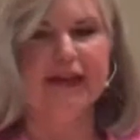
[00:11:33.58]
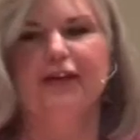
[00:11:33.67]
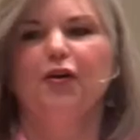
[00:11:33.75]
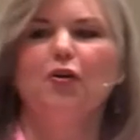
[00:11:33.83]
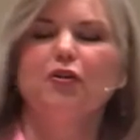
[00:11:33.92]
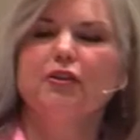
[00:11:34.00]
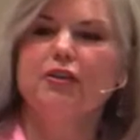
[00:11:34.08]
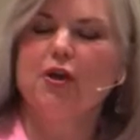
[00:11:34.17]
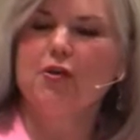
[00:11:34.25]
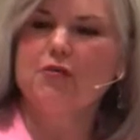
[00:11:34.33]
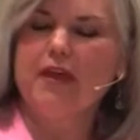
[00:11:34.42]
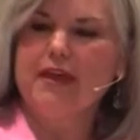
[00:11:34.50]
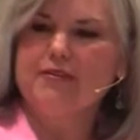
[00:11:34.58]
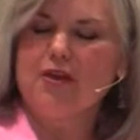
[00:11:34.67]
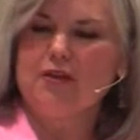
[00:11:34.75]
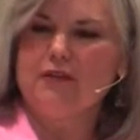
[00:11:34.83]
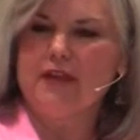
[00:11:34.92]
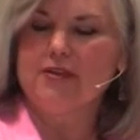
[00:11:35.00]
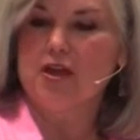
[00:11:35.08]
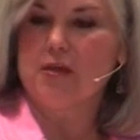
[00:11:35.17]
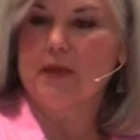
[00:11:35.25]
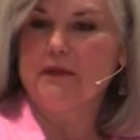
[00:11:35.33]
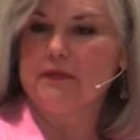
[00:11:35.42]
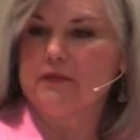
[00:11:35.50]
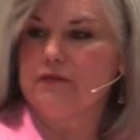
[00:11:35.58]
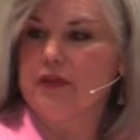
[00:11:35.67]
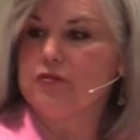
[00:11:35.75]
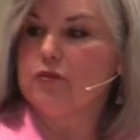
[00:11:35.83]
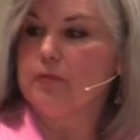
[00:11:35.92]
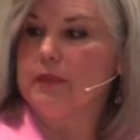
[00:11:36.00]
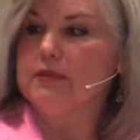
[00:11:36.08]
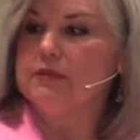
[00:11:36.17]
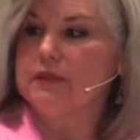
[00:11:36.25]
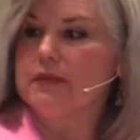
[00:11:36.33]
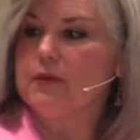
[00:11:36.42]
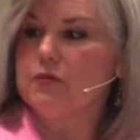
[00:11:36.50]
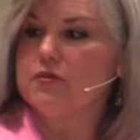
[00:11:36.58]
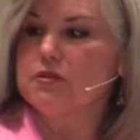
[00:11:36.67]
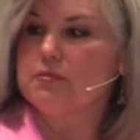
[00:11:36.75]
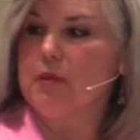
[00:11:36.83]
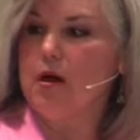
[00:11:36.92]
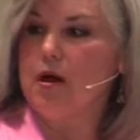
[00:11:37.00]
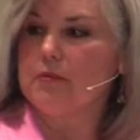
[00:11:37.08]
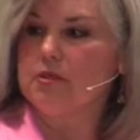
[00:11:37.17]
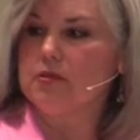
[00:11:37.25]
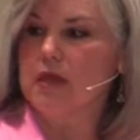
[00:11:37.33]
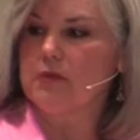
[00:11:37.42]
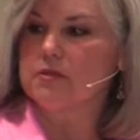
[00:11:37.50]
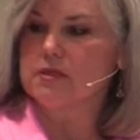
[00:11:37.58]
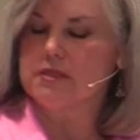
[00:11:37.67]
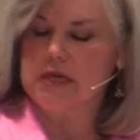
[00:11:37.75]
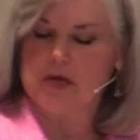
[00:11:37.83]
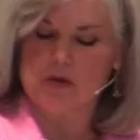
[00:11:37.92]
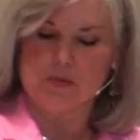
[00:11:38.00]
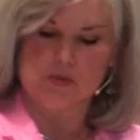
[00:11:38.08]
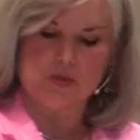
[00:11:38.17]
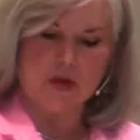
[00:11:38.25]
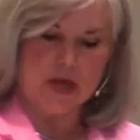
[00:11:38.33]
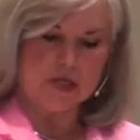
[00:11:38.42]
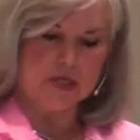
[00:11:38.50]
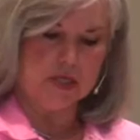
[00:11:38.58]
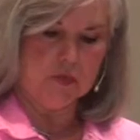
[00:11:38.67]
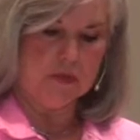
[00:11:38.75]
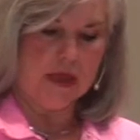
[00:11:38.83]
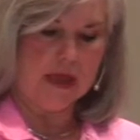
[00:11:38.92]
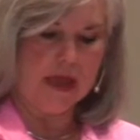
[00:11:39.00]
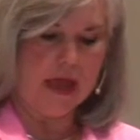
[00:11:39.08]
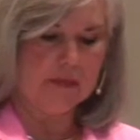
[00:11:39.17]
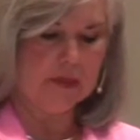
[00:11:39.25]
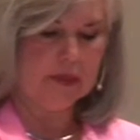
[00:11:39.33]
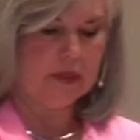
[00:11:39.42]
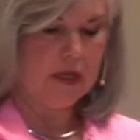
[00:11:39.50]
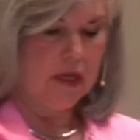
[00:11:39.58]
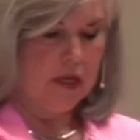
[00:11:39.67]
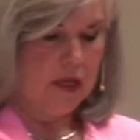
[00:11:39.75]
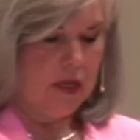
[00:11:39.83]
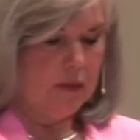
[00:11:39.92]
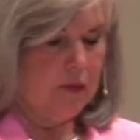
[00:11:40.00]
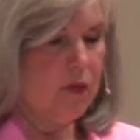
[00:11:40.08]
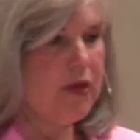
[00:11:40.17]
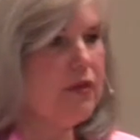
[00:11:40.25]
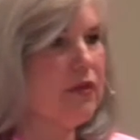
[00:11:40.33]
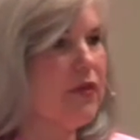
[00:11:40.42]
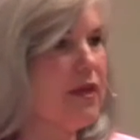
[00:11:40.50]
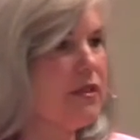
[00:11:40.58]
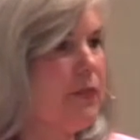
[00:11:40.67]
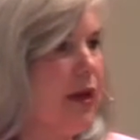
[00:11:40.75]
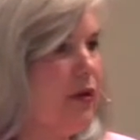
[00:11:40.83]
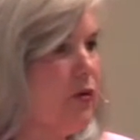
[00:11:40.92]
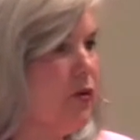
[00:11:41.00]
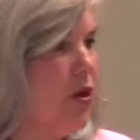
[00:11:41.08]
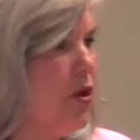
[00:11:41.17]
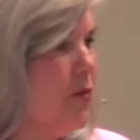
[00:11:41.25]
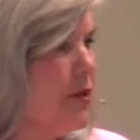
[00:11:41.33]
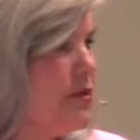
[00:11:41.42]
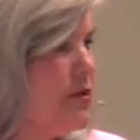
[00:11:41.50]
uh, or you know they talk they talk about the federal building that was bombed. You know that was a terrible tragedy when that happened. But one of the things about Oklahoma